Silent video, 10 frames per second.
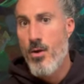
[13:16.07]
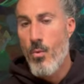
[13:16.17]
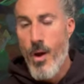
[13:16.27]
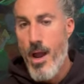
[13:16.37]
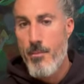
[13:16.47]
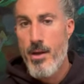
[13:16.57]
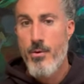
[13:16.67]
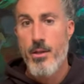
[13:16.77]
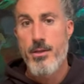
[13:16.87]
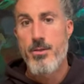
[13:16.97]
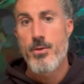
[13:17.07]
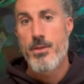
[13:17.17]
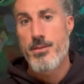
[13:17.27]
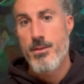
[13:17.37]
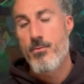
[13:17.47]
Why am I really doing
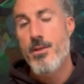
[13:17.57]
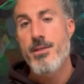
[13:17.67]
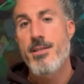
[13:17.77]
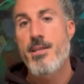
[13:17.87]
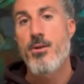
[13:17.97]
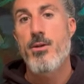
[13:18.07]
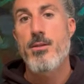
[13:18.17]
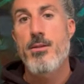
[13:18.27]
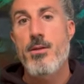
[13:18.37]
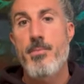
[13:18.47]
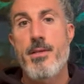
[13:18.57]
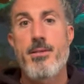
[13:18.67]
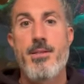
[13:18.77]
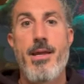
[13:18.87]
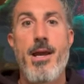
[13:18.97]
this? And really take a hard look
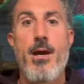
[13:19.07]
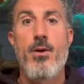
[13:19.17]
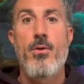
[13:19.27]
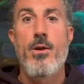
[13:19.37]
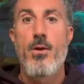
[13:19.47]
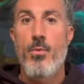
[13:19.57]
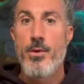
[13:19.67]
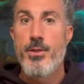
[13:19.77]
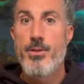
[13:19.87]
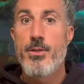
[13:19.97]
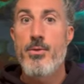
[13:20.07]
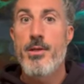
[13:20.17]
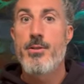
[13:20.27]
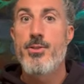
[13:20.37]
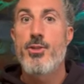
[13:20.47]
because now what you're doing
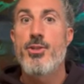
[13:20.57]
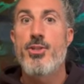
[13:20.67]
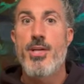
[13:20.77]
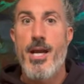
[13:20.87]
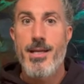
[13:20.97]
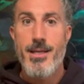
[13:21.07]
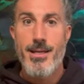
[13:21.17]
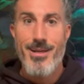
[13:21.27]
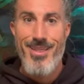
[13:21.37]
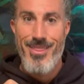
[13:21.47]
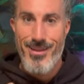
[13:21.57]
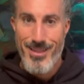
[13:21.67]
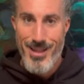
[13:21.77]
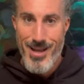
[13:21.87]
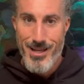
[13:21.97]
is you're shining the
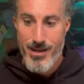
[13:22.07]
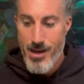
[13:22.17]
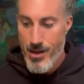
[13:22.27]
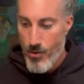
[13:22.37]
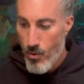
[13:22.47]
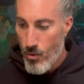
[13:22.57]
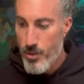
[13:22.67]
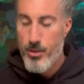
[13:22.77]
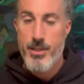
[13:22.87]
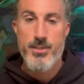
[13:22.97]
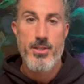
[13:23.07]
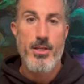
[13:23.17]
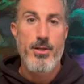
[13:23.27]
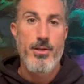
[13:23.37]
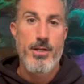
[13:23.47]
light on all your
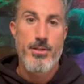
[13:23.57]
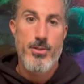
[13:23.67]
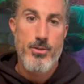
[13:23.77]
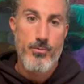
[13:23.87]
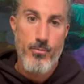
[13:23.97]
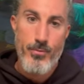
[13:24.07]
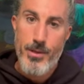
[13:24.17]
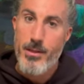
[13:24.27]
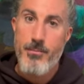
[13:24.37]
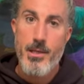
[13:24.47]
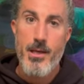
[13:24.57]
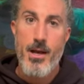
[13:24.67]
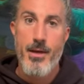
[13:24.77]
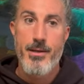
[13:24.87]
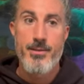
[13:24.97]
insecurities. You're really being
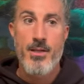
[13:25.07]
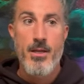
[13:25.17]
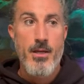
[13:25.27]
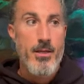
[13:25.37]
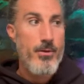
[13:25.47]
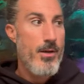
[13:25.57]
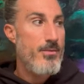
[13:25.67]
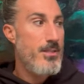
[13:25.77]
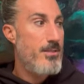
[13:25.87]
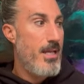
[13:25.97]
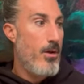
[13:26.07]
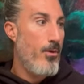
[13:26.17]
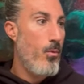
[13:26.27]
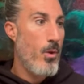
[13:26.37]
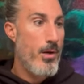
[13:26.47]
honest. You don't have to tell
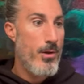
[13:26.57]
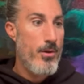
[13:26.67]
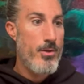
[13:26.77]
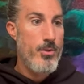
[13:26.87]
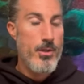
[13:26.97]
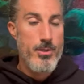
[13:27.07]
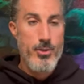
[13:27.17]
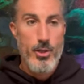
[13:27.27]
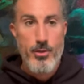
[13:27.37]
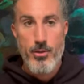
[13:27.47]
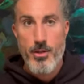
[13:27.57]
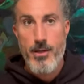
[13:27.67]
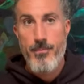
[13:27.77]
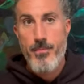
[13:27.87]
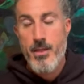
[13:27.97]
the world, you can journal
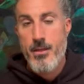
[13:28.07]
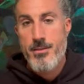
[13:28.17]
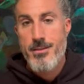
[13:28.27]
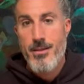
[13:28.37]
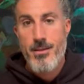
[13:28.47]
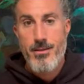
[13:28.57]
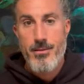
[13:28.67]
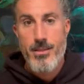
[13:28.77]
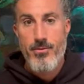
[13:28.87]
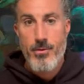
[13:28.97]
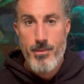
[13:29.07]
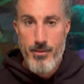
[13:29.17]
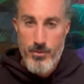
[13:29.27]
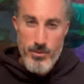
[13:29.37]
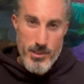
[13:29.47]
it it's a little different. But
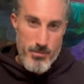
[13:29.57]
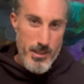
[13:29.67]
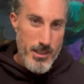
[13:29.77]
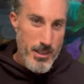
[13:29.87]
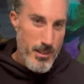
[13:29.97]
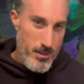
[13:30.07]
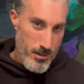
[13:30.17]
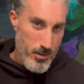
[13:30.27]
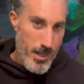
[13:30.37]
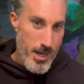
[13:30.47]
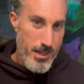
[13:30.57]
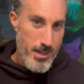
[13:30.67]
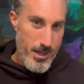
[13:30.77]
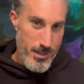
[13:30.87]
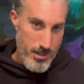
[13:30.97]
if you speak it and look at it
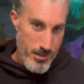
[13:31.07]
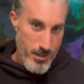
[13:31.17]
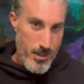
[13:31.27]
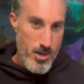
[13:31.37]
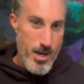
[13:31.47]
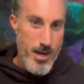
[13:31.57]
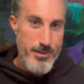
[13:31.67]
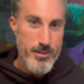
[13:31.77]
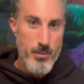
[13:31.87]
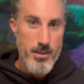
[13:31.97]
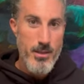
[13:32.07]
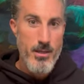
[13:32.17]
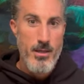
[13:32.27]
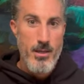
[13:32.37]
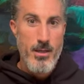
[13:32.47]
and are honest with it,
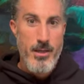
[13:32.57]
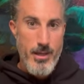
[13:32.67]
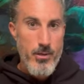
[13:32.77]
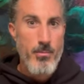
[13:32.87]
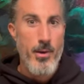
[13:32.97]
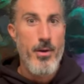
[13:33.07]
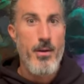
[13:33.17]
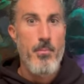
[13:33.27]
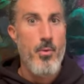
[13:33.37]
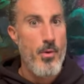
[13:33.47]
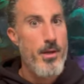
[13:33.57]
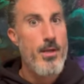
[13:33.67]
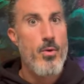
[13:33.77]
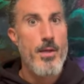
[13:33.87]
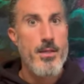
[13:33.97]
it'll burn up pretty
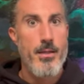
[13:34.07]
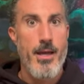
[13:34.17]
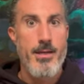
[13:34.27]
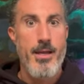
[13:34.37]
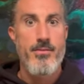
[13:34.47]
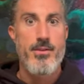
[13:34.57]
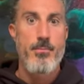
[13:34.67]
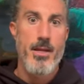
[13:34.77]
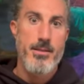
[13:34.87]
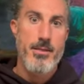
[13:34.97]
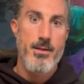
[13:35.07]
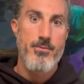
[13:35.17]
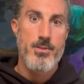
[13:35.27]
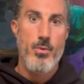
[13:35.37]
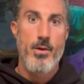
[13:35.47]
quickly. I didn't have to meditate
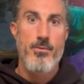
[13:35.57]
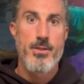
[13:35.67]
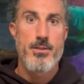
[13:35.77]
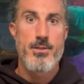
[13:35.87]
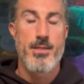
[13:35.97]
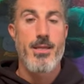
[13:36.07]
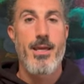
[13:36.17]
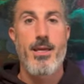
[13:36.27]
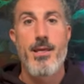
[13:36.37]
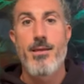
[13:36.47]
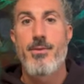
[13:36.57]
for 12 years in a cave.